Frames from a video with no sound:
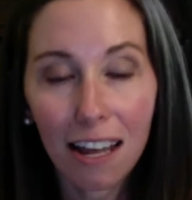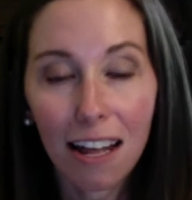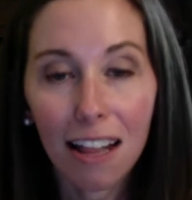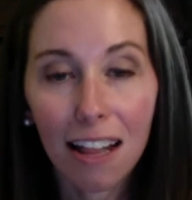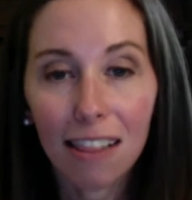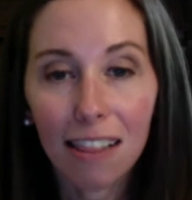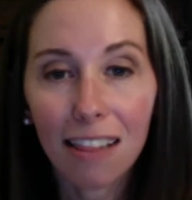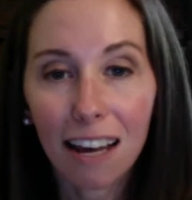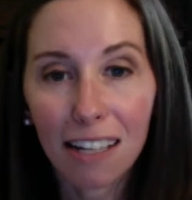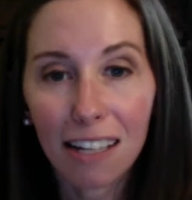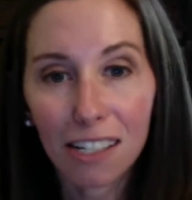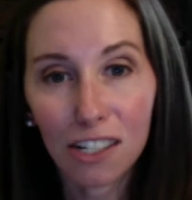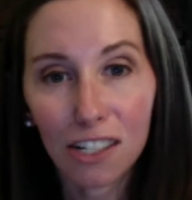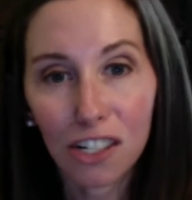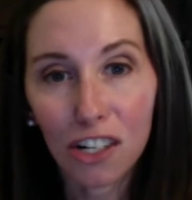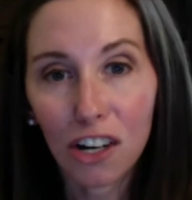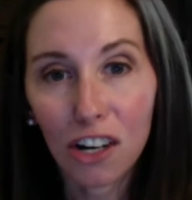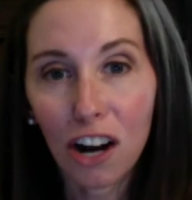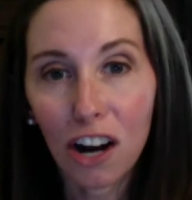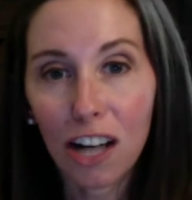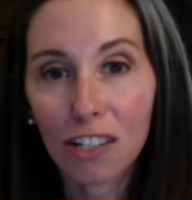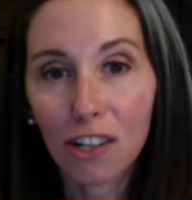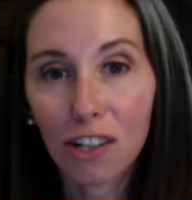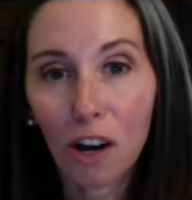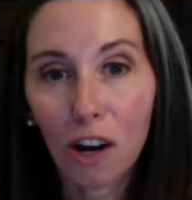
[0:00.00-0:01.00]
Last year
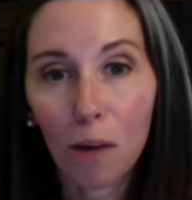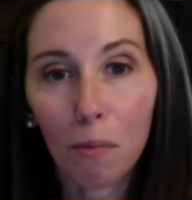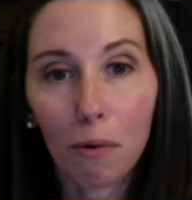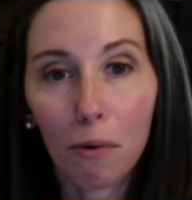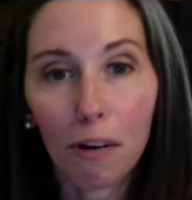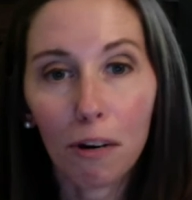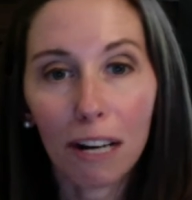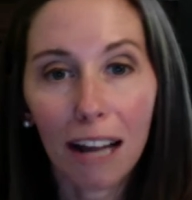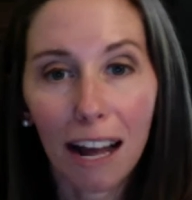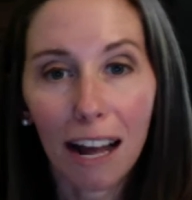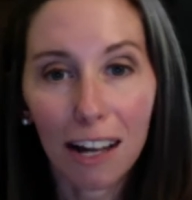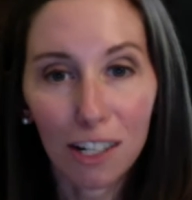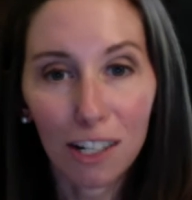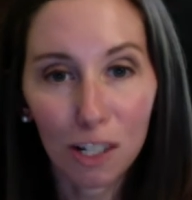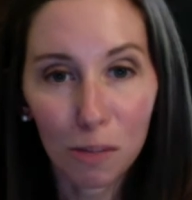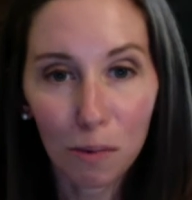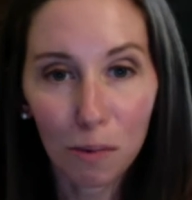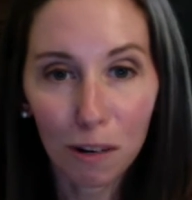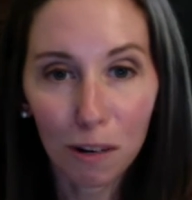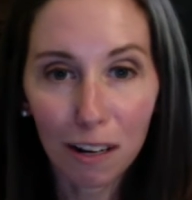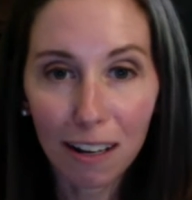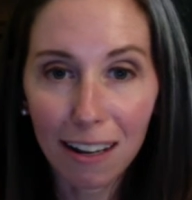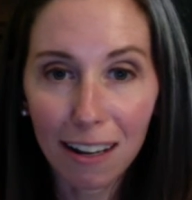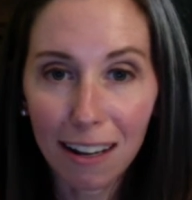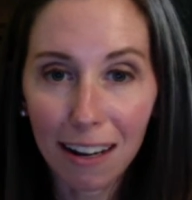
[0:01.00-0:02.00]
I taught
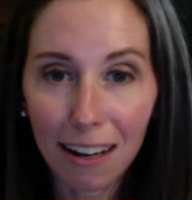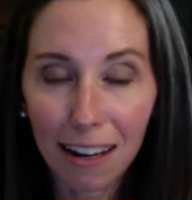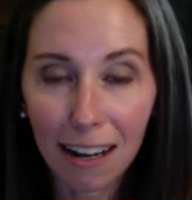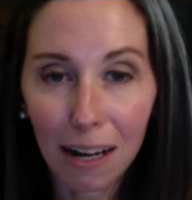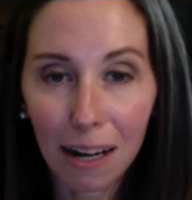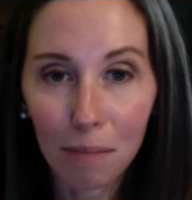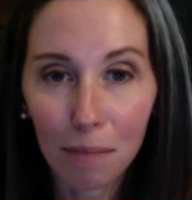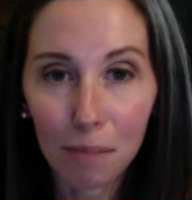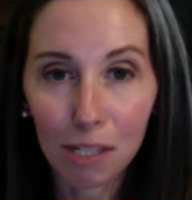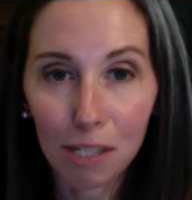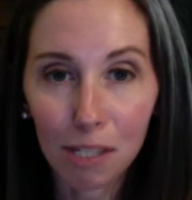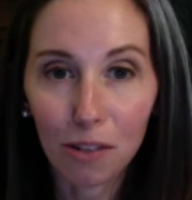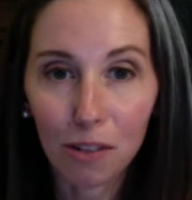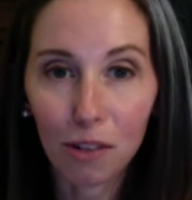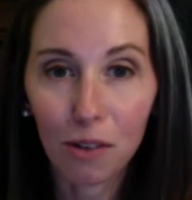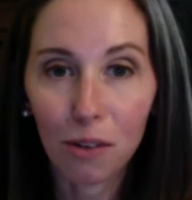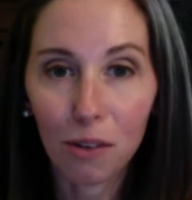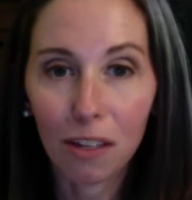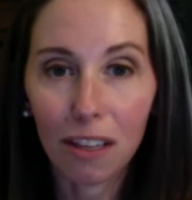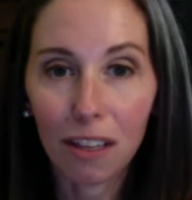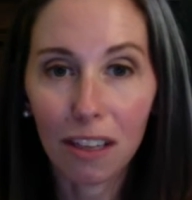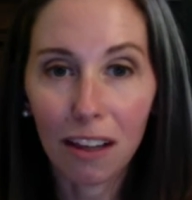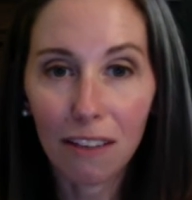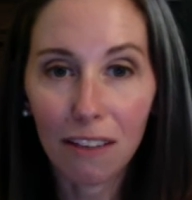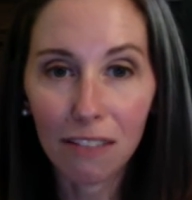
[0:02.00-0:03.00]
pre-algebra and I absolutely
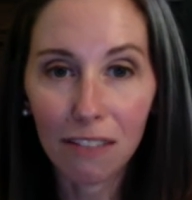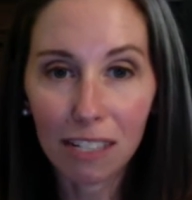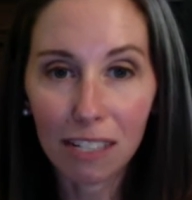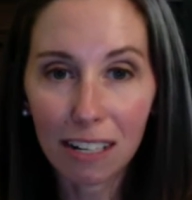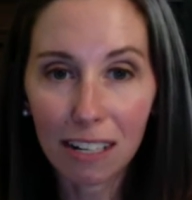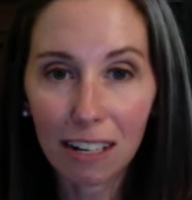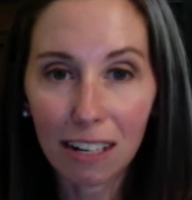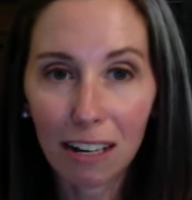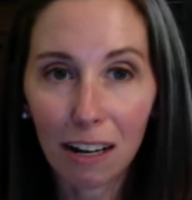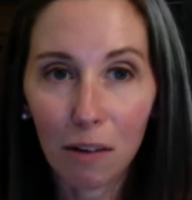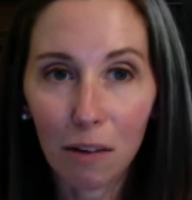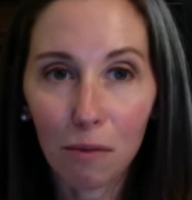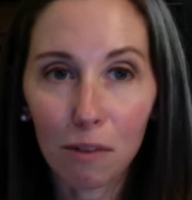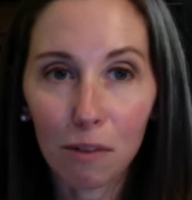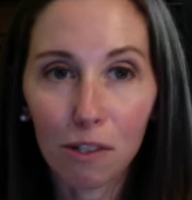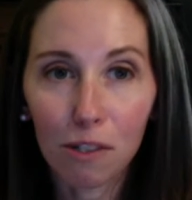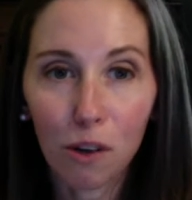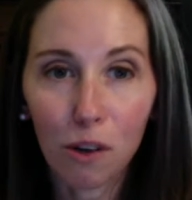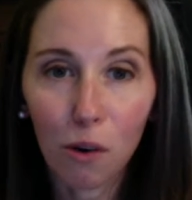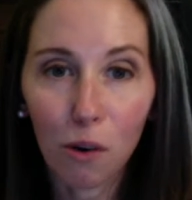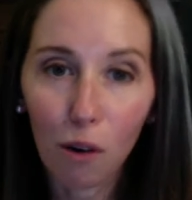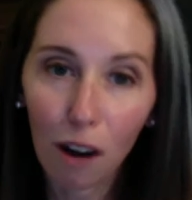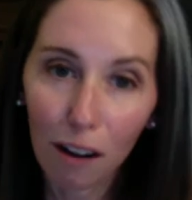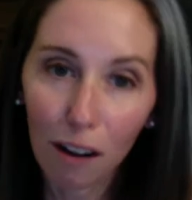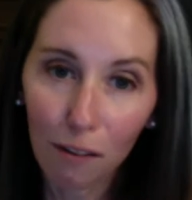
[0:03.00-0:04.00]
loved it and was so
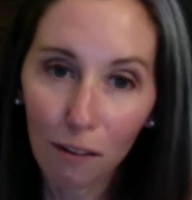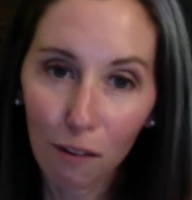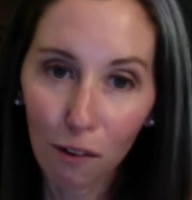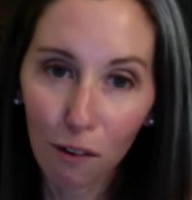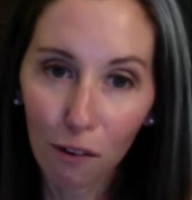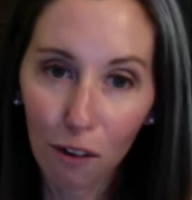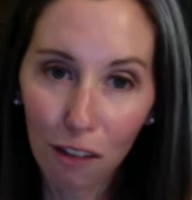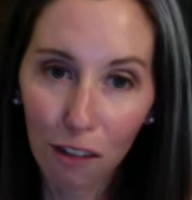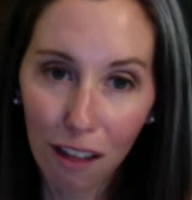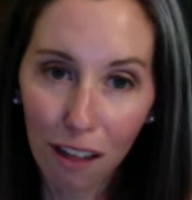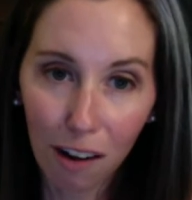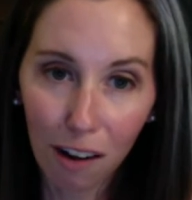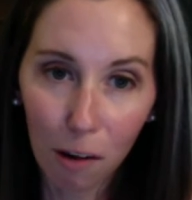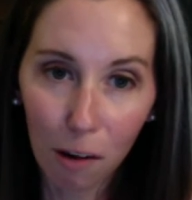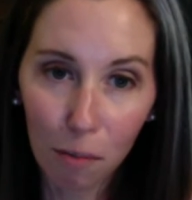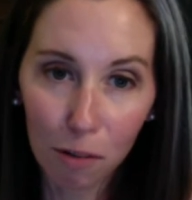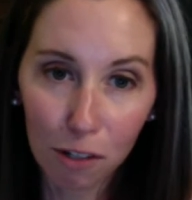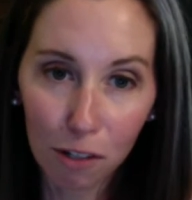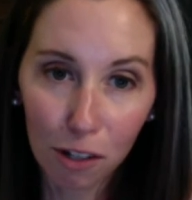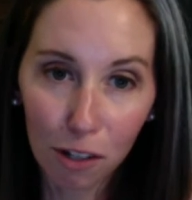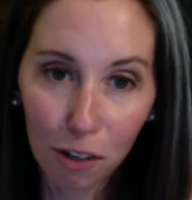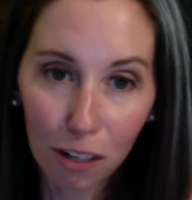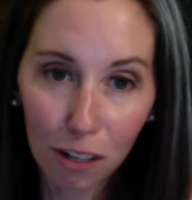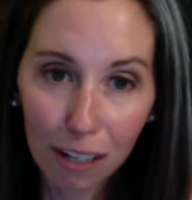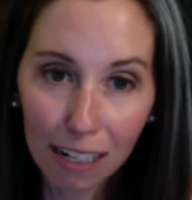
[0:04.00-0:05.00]
grateful for that
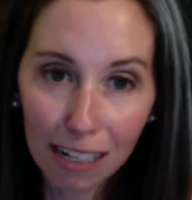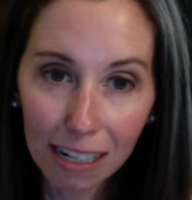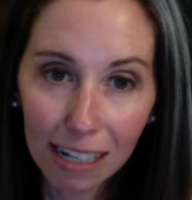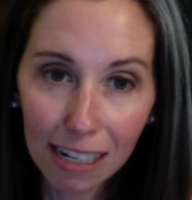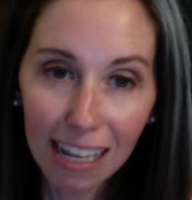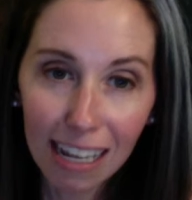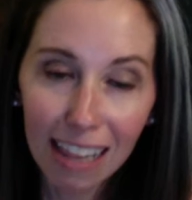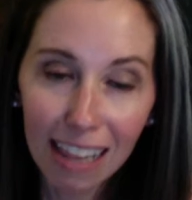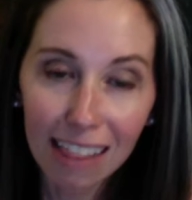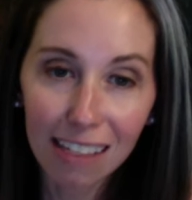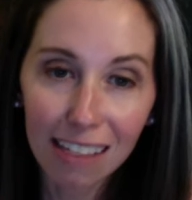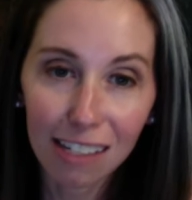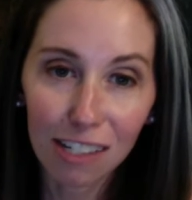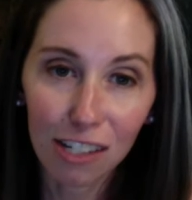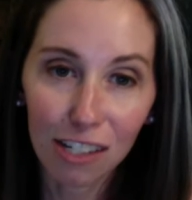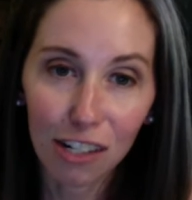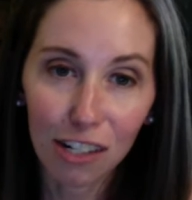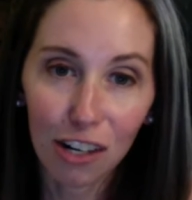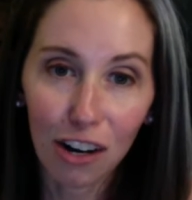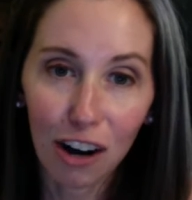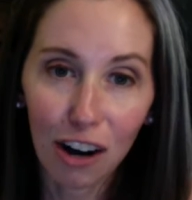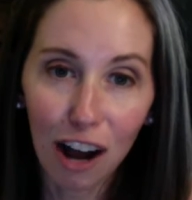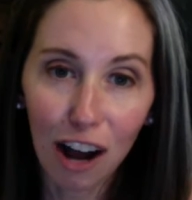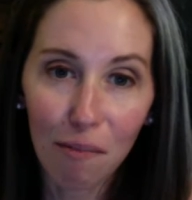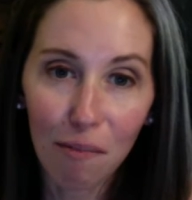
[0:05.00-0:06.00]
opportunity. And this
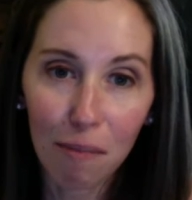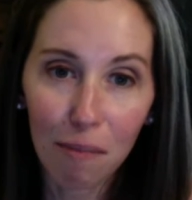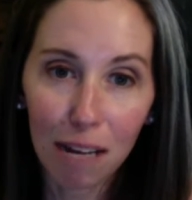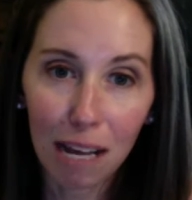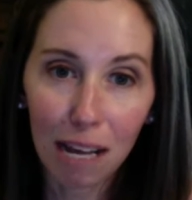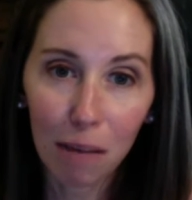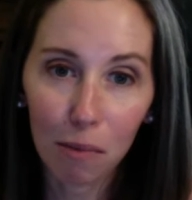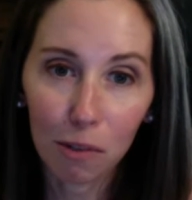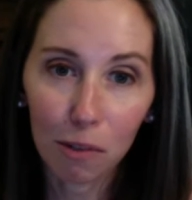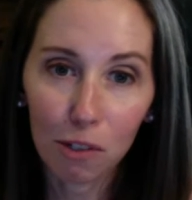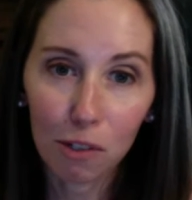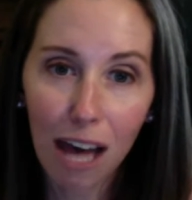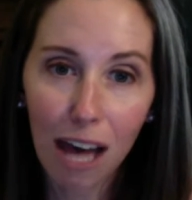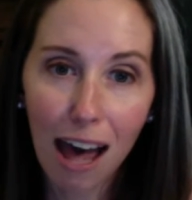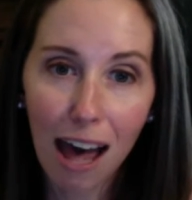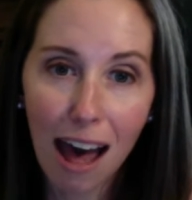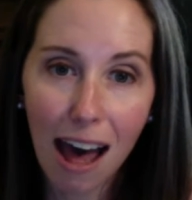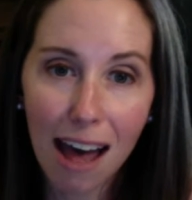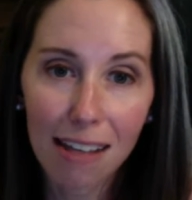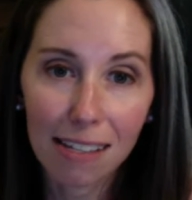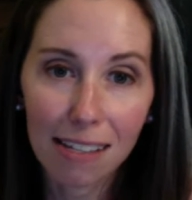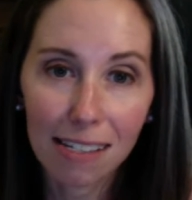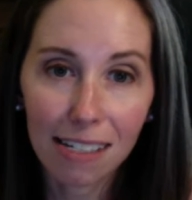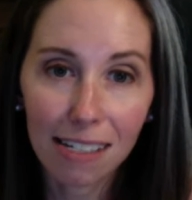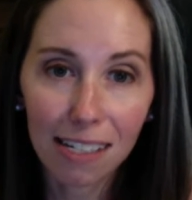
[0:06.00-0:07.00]
year I've been able to add
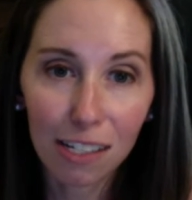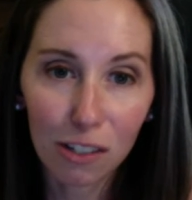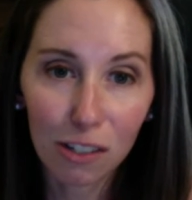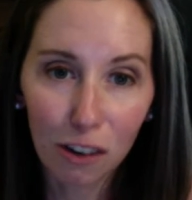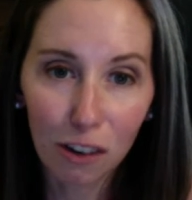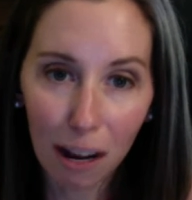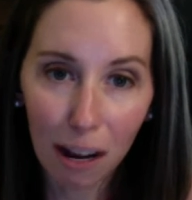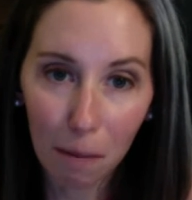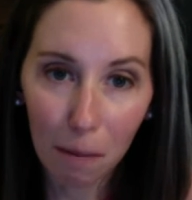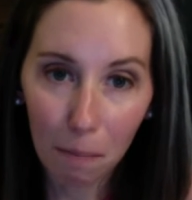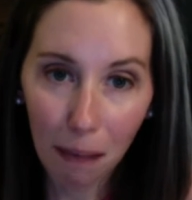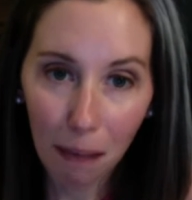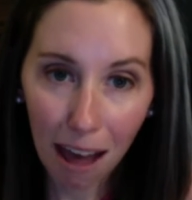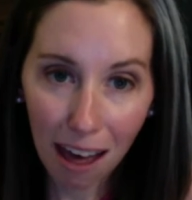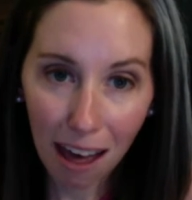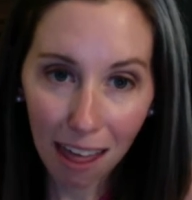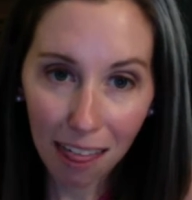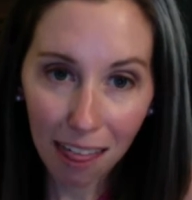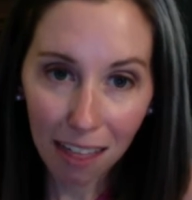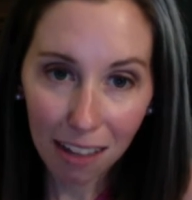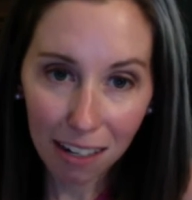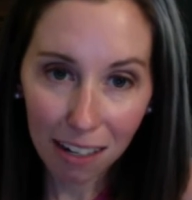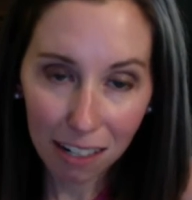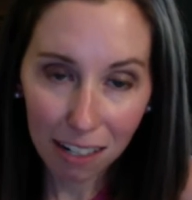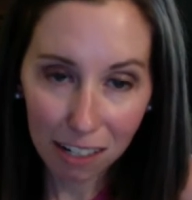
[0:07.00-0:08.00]
6th grade math
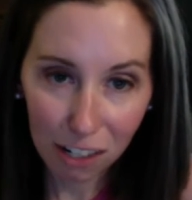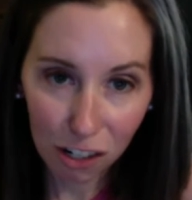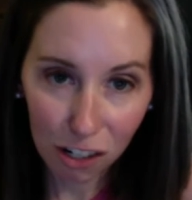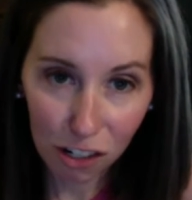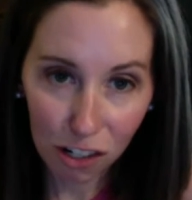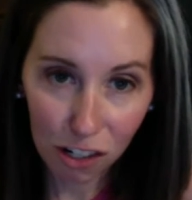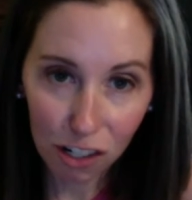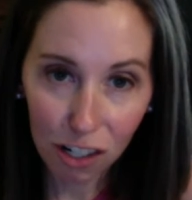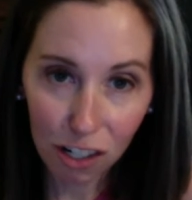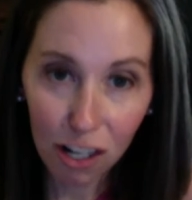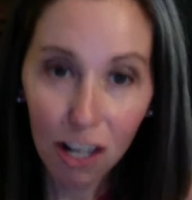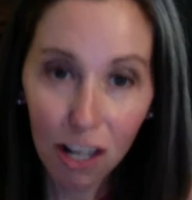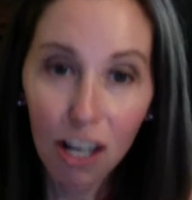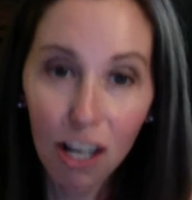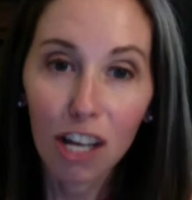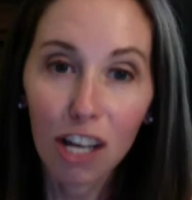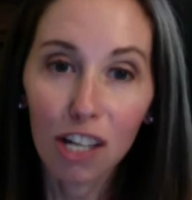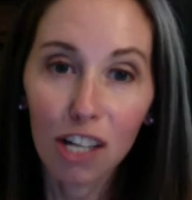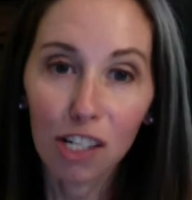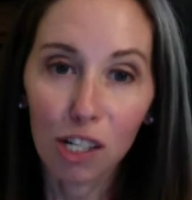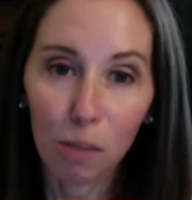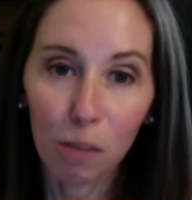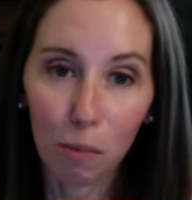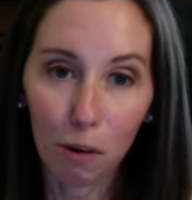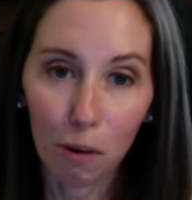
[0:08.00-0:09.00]
in addition
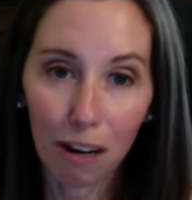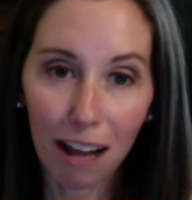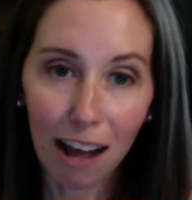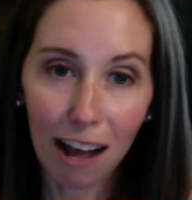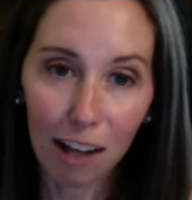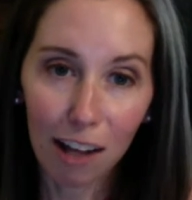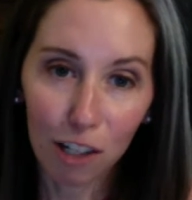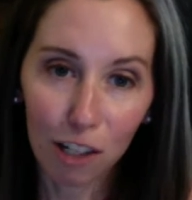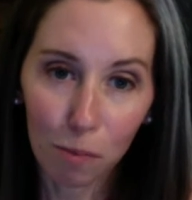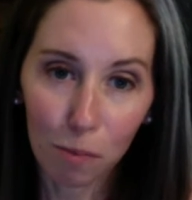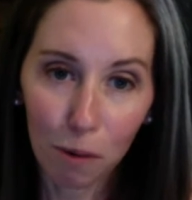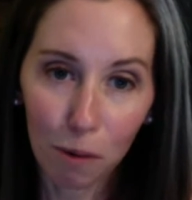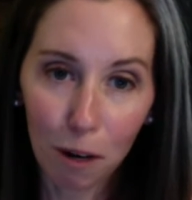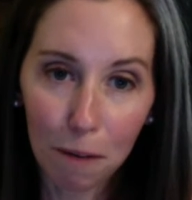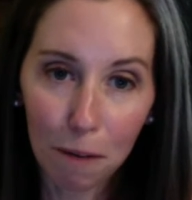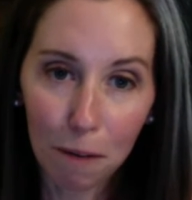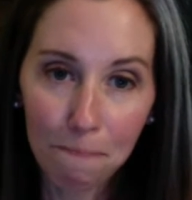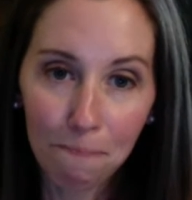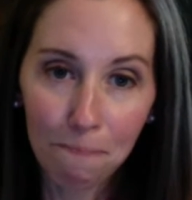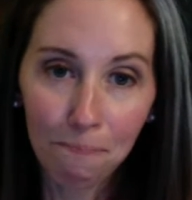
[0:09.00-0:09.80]
to pre-algebra.